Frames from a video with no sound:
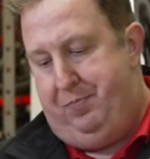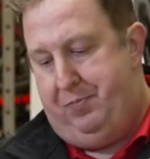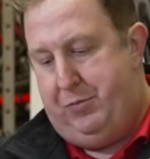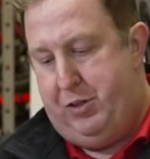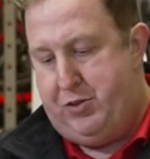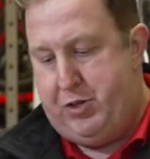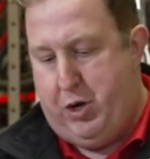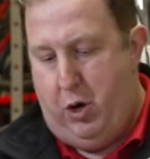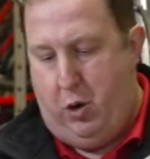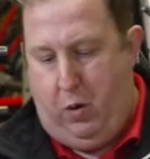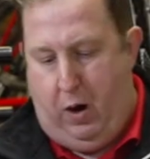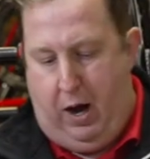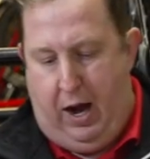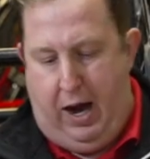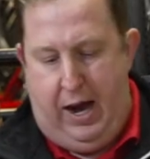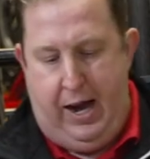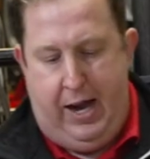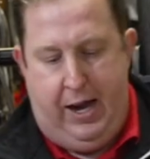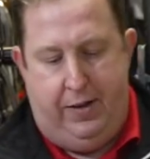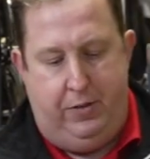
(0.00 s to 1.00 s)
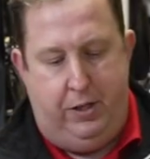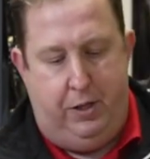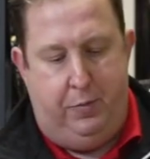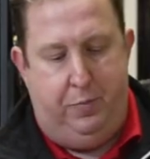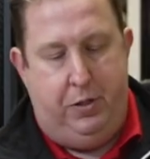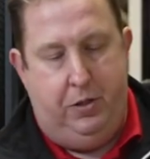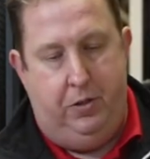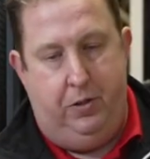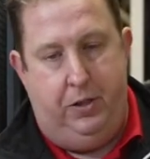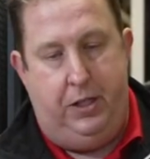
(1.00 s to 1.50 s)
So I have the
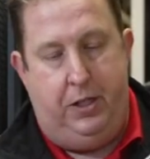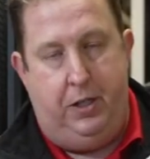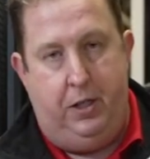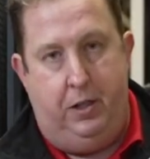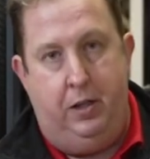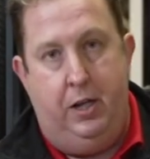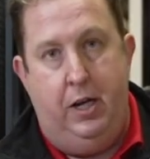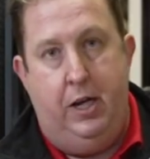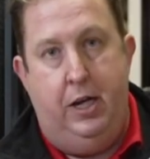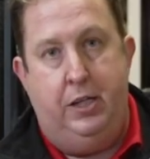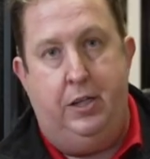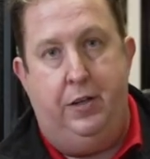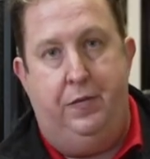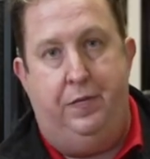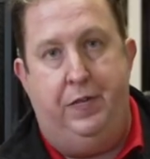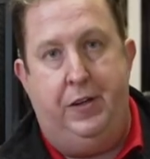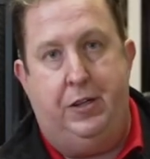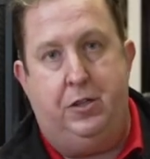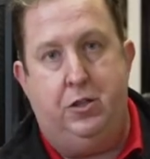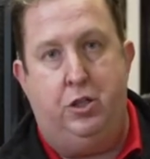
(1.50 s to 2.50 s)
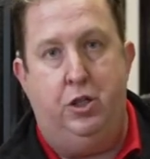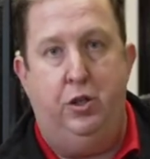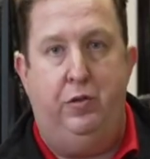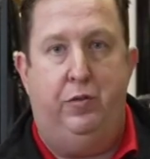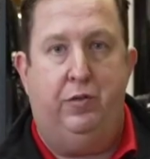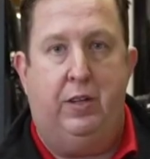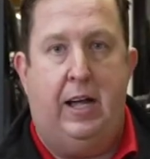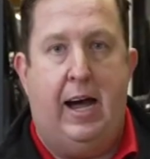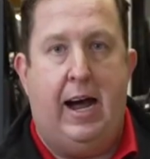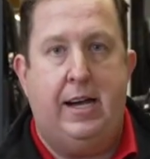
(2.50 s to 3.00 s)
ability to fix two
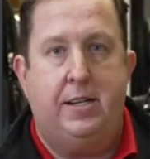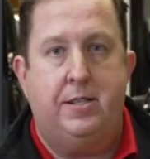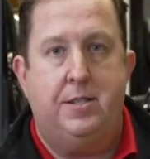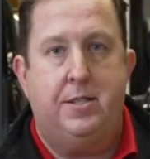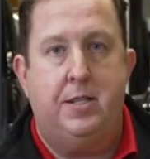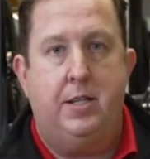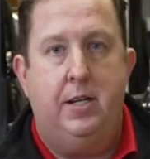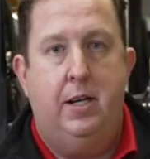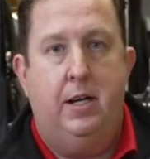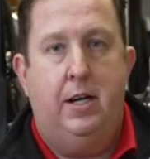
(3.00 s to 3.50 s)
flats.